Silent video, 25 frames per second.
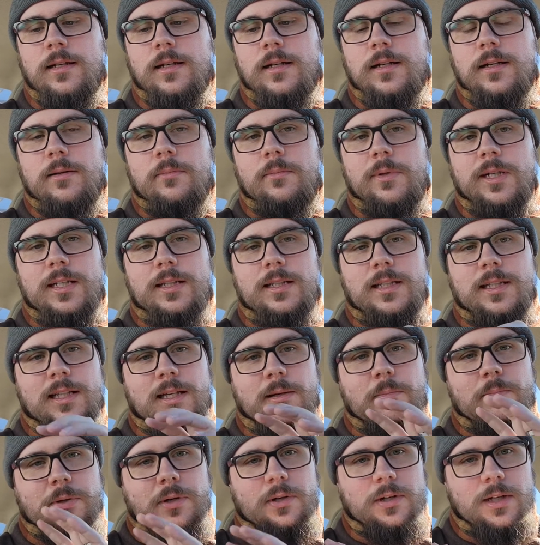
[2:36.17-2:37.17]
and then
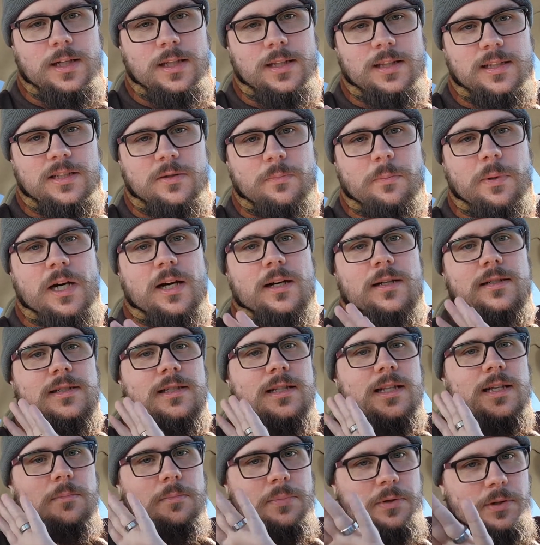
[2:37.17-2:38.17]
they put it in this box
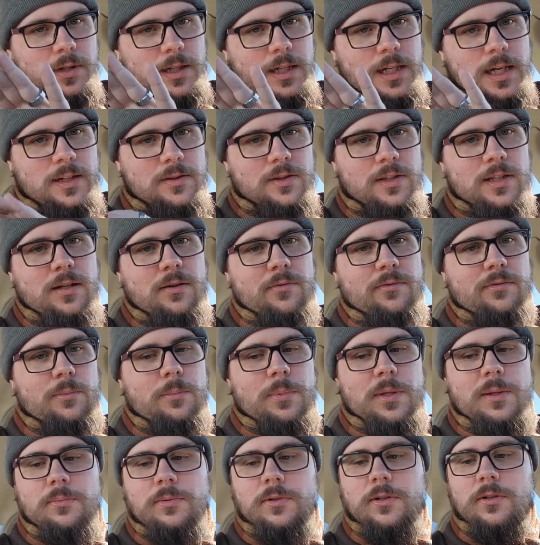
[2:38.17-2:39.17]
and they put it out there for
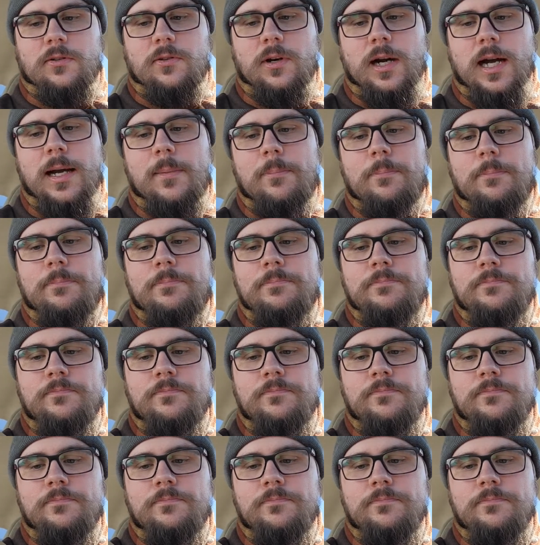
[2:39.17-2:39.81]
people to grab.